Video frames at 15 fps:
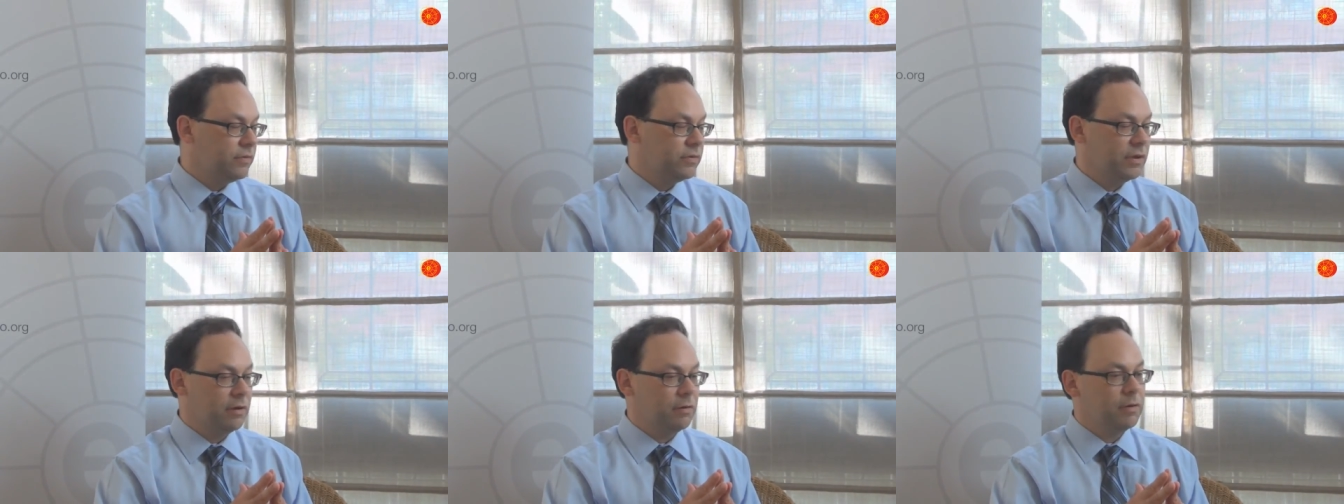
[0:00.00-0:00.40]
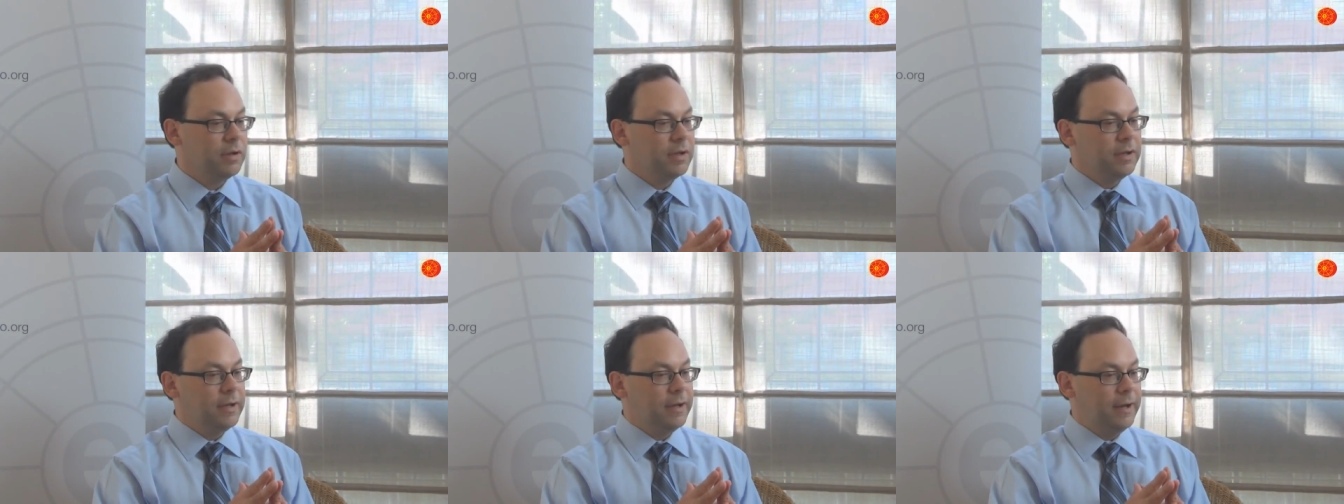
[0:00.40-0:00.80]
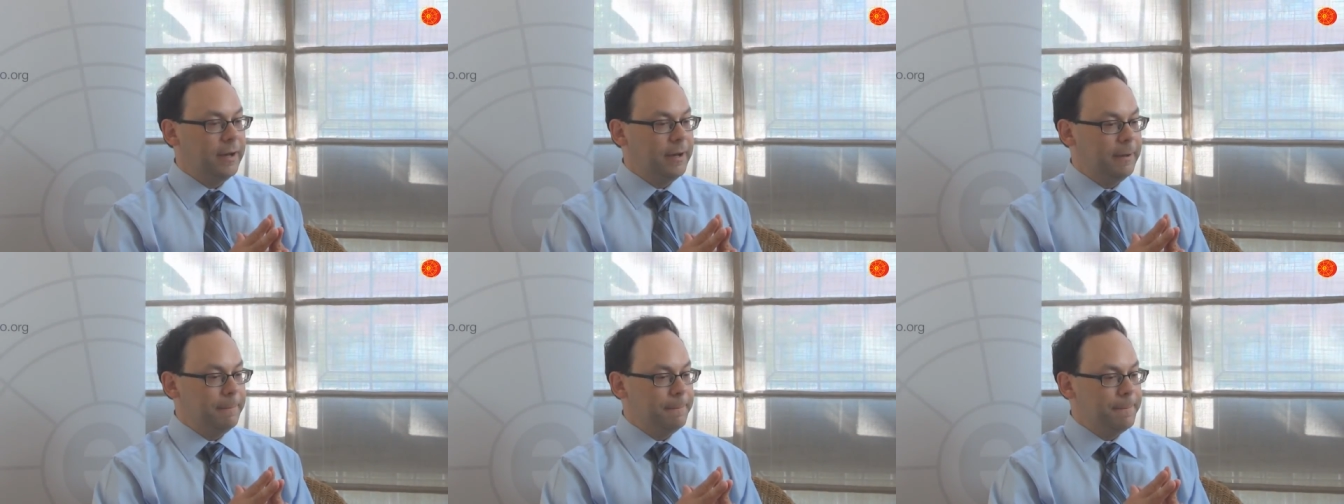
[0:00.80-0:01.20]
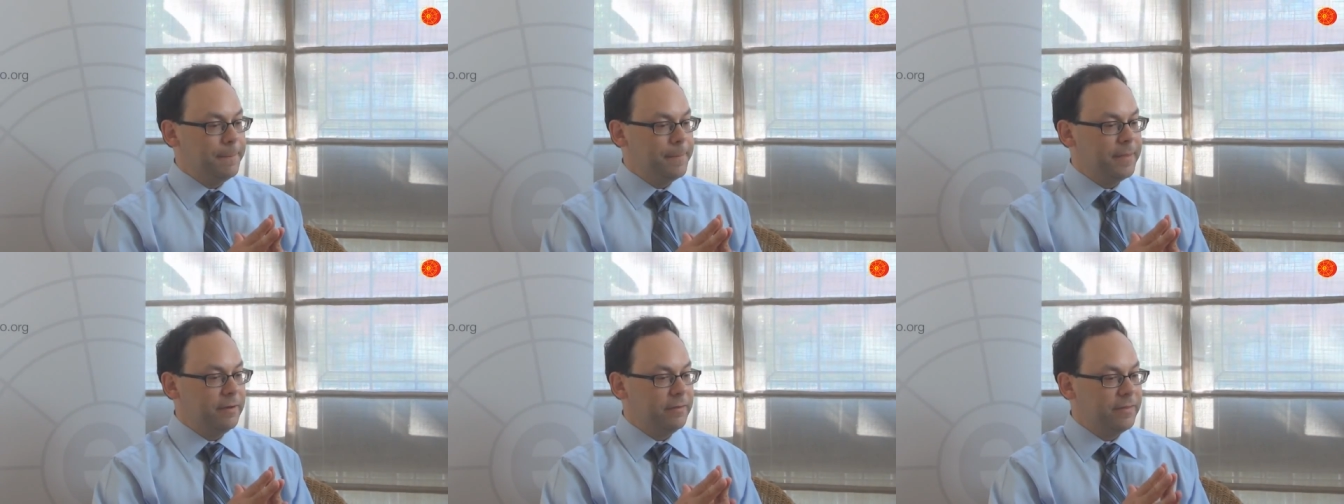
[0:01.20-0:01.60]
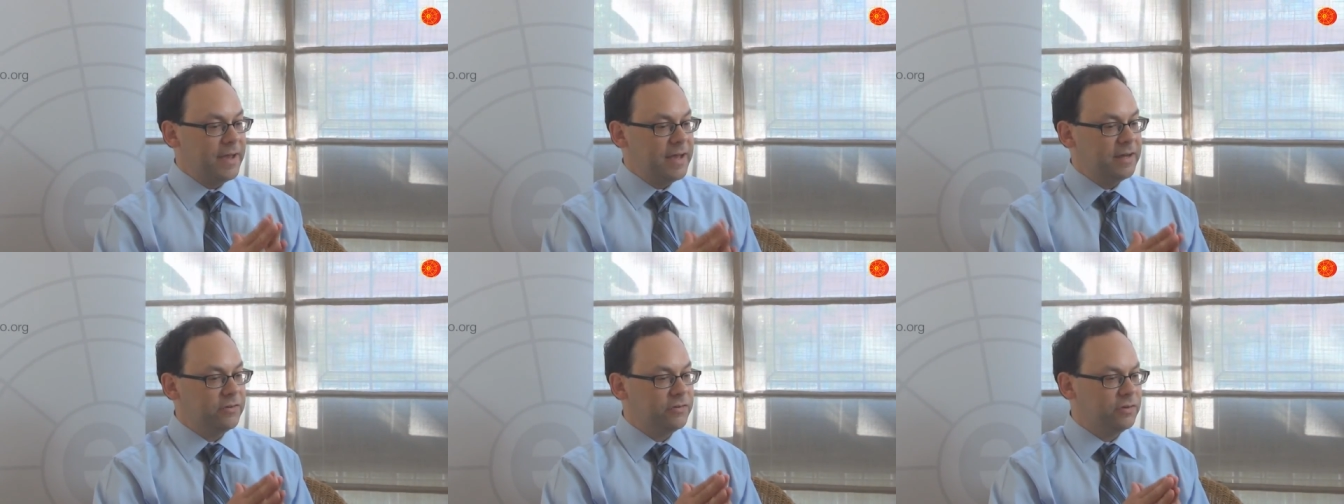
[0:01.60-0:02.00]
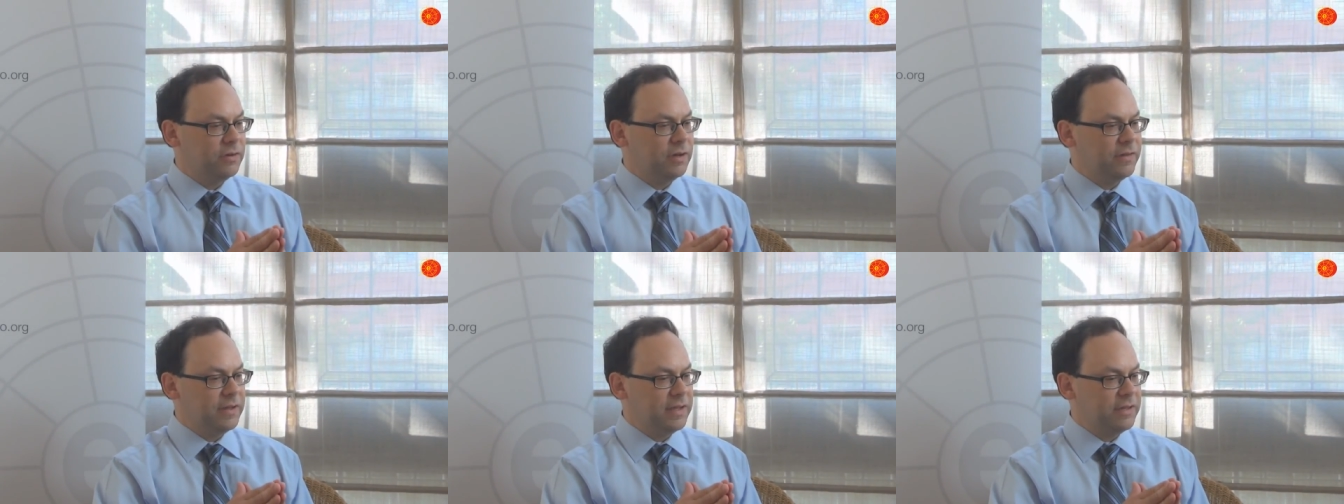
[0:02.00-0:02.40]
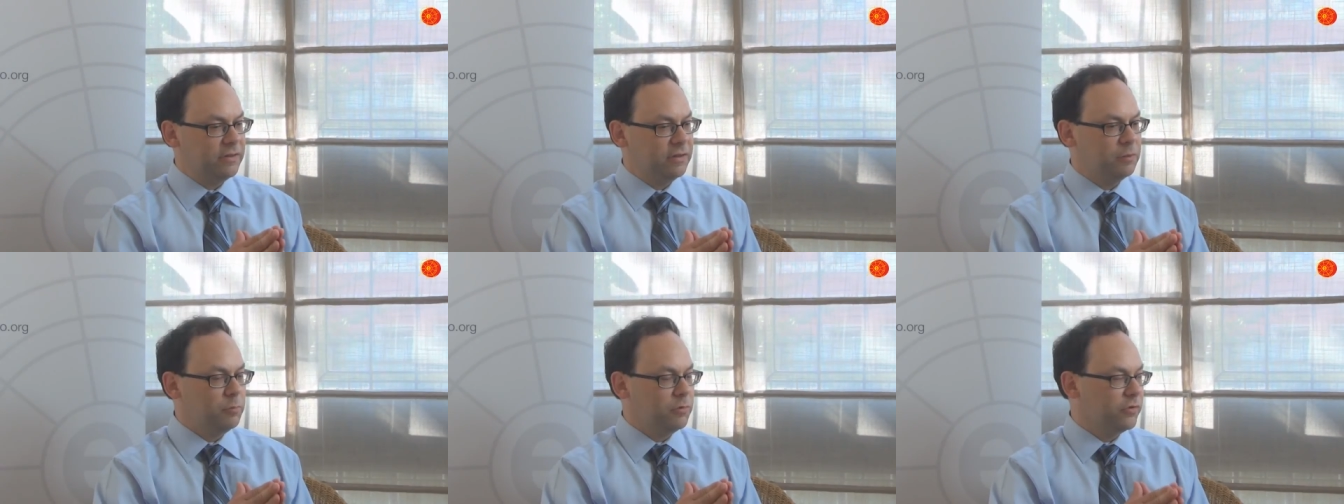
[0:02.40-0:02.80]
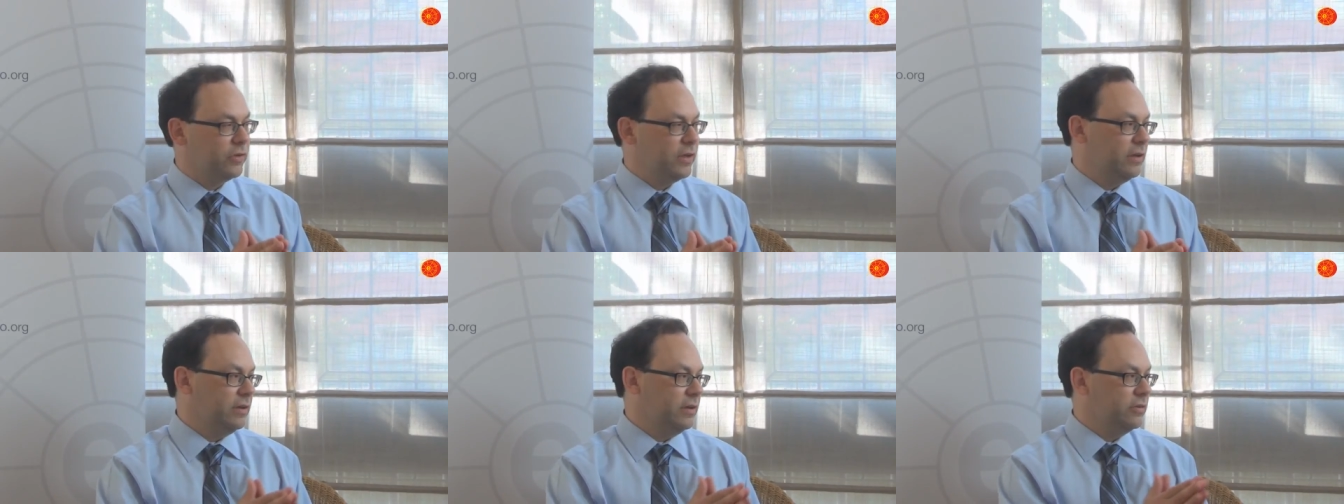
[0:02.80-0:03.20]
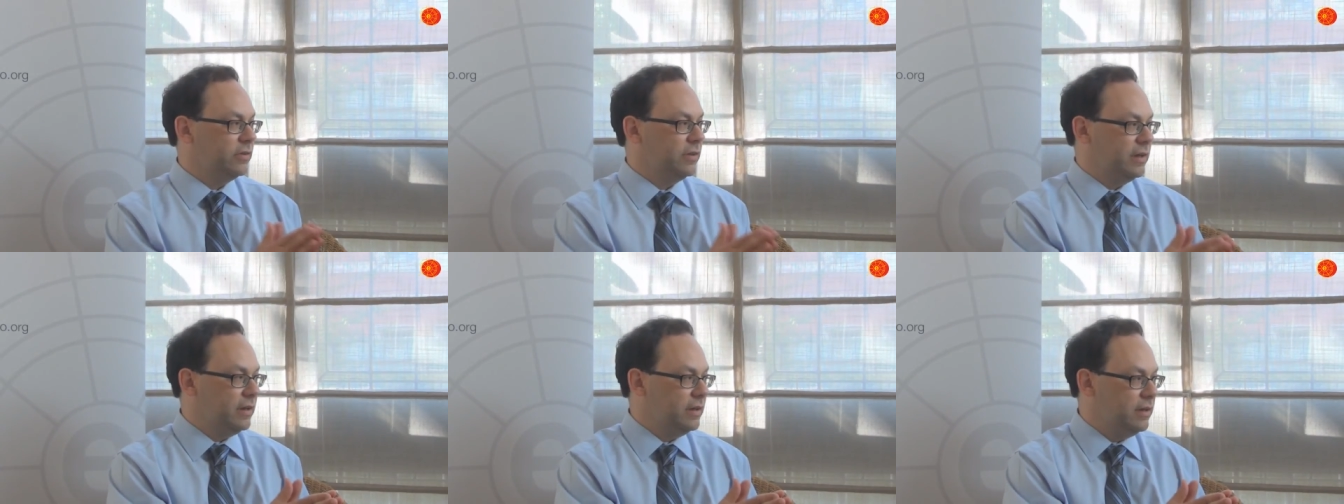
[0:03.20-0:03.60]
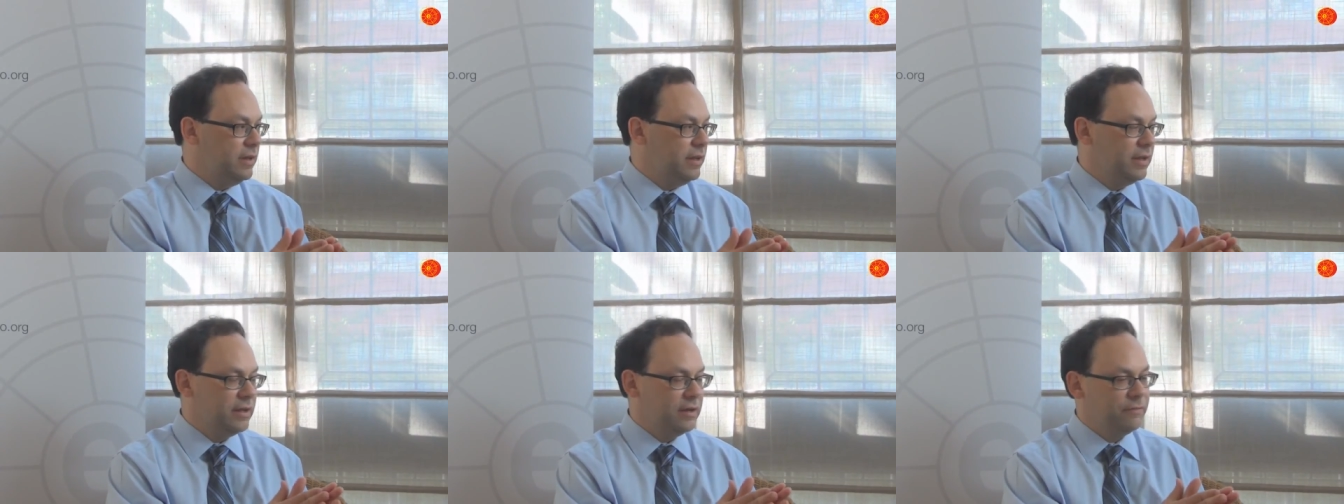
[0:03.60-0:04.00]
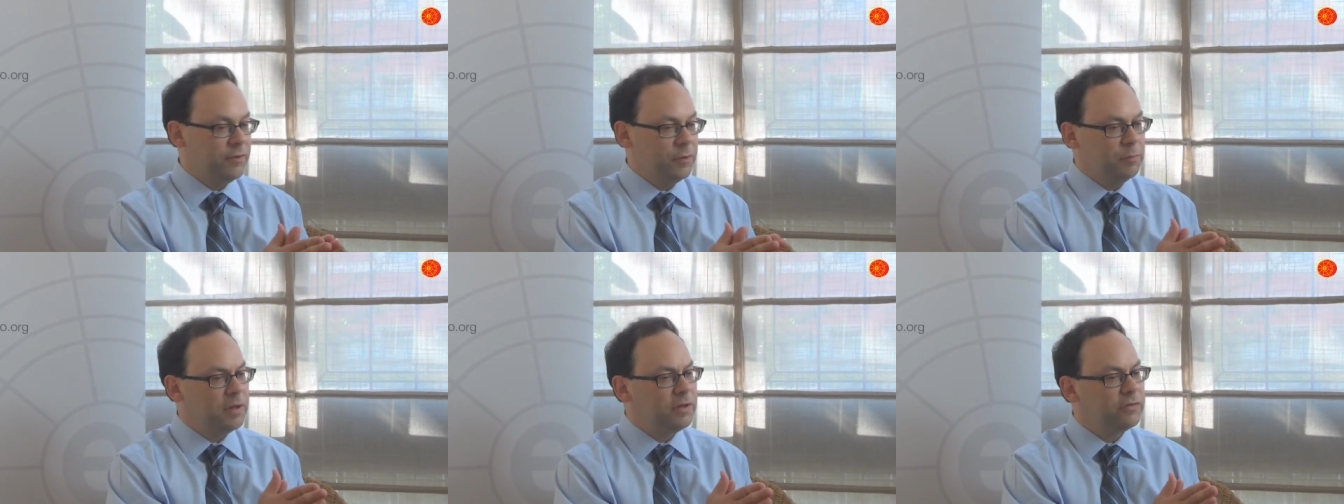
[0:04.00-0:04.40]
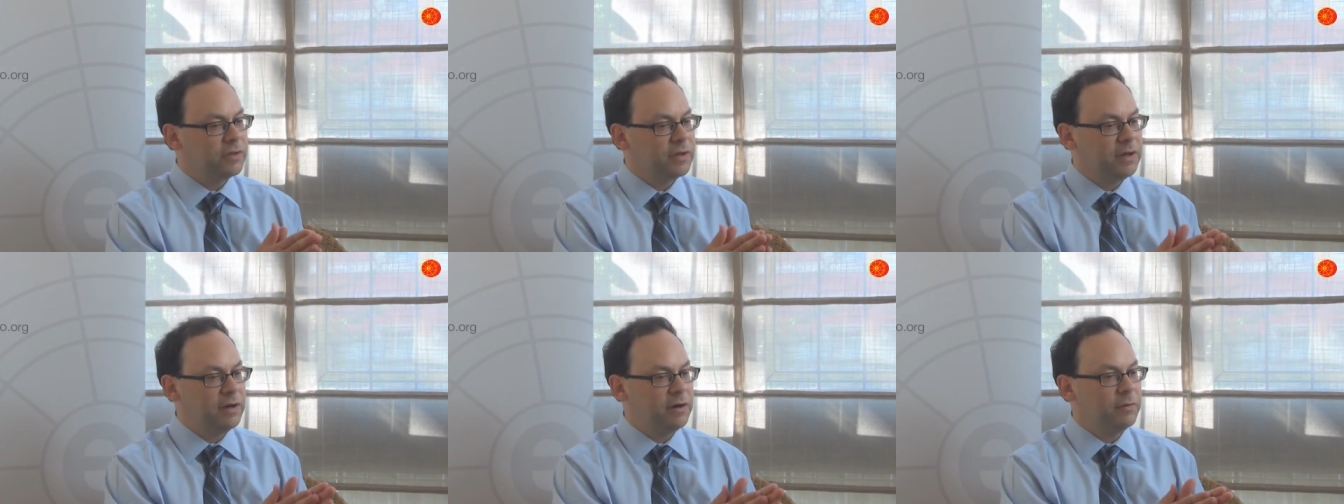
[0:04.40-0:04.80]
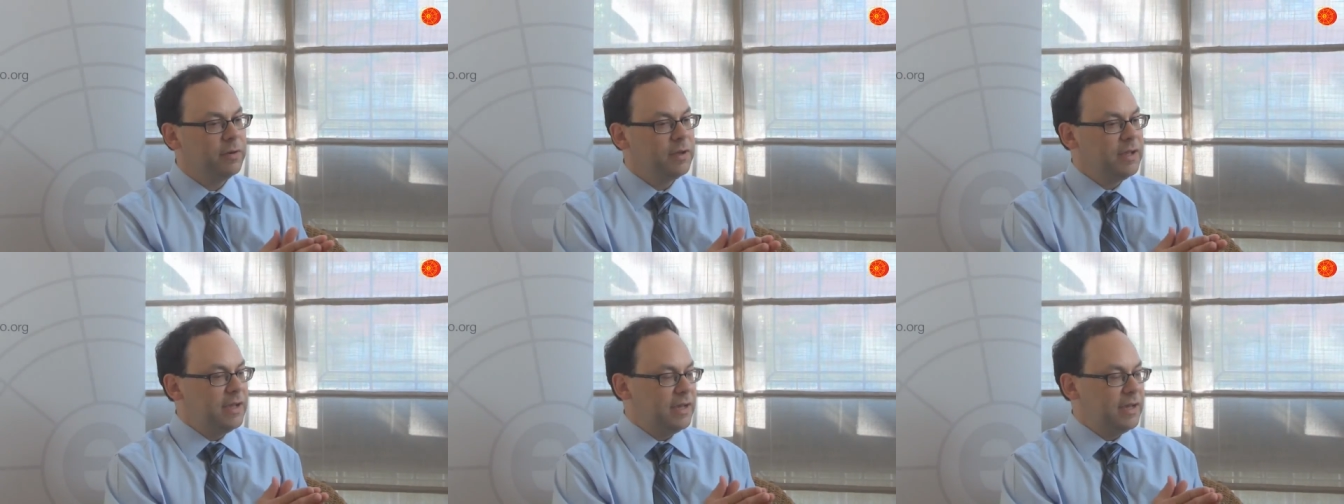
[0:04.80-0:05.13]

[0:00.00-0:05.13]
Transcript: So, you know, that issue I think has a little more salience than it did a few months ago,